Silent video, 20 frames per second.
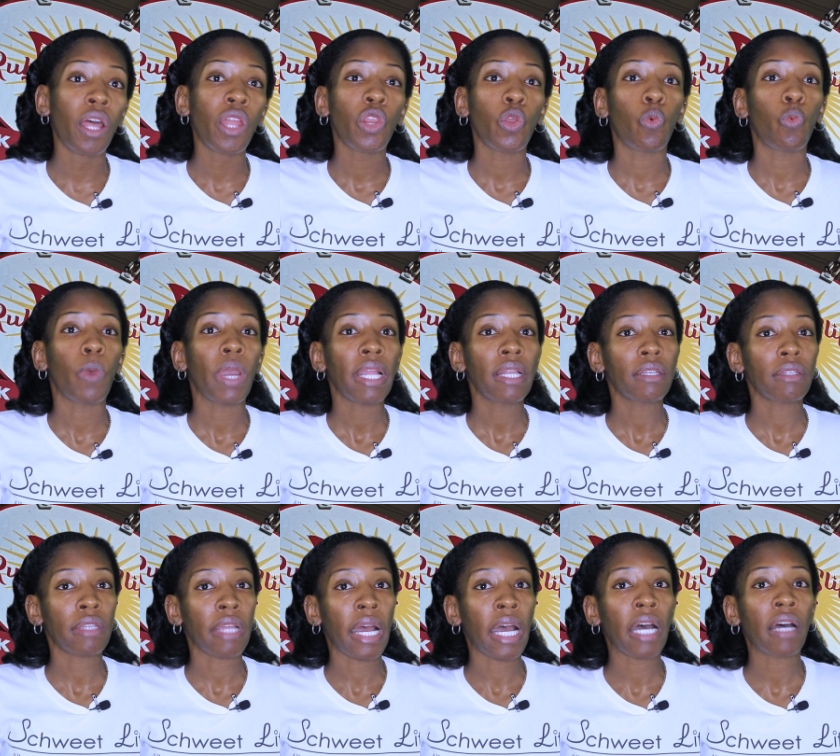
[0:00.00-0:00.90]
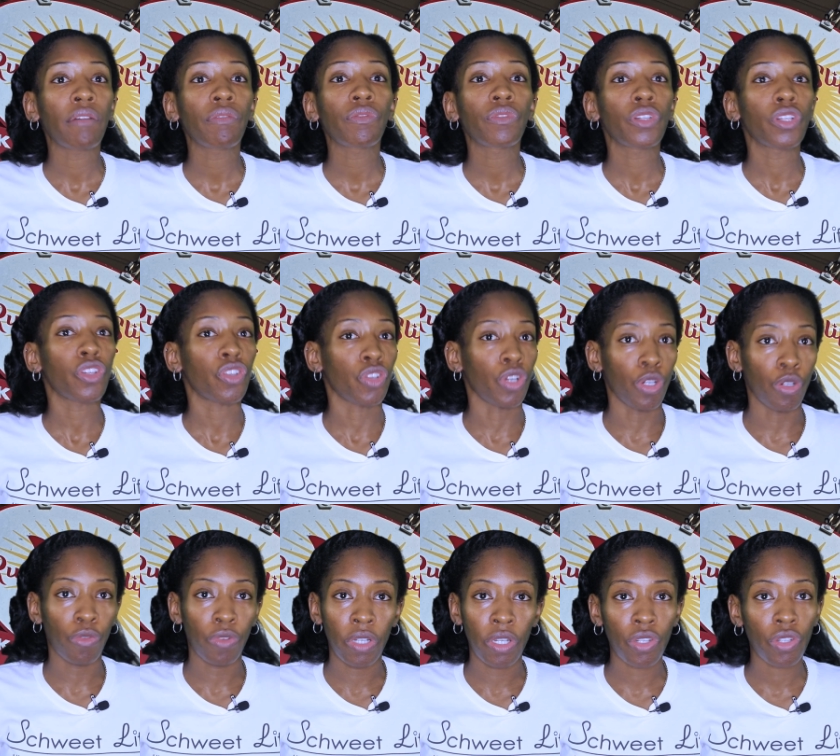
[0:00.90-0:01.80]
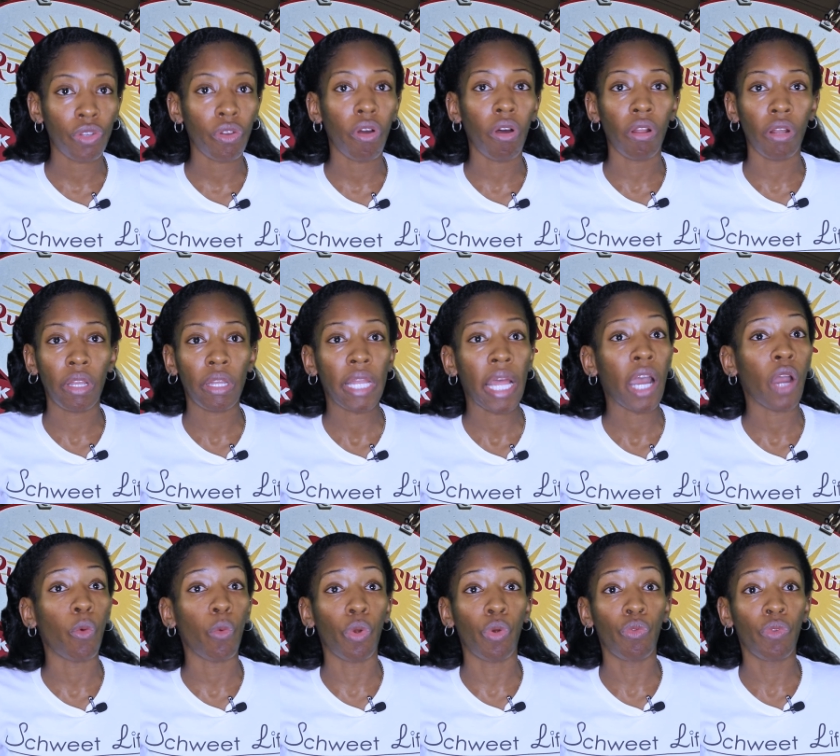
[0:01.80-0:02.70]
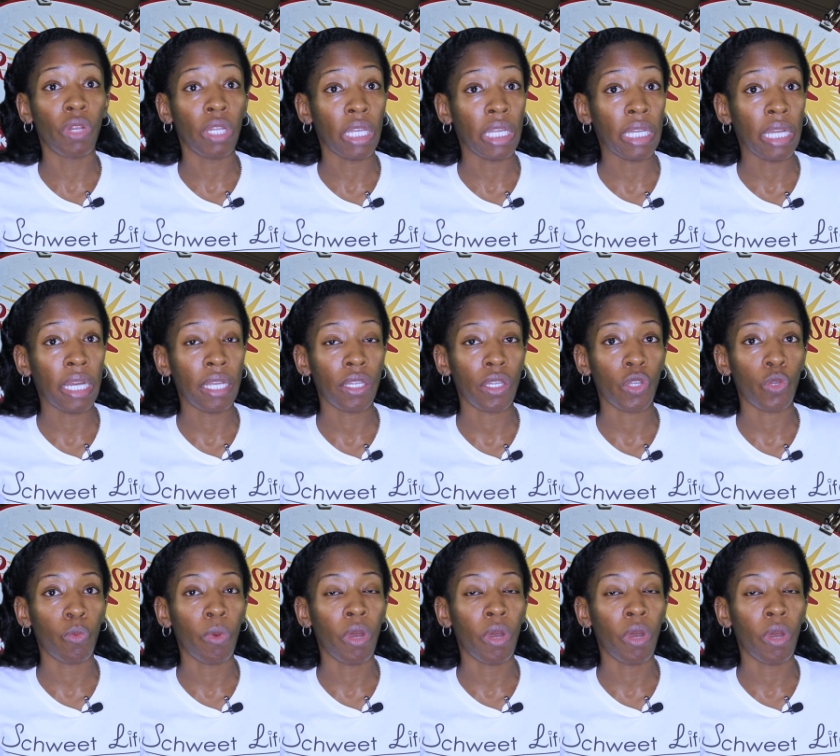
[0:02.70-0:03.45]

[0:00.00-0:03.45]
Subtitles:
The wait staff, the service, all of that were really nice as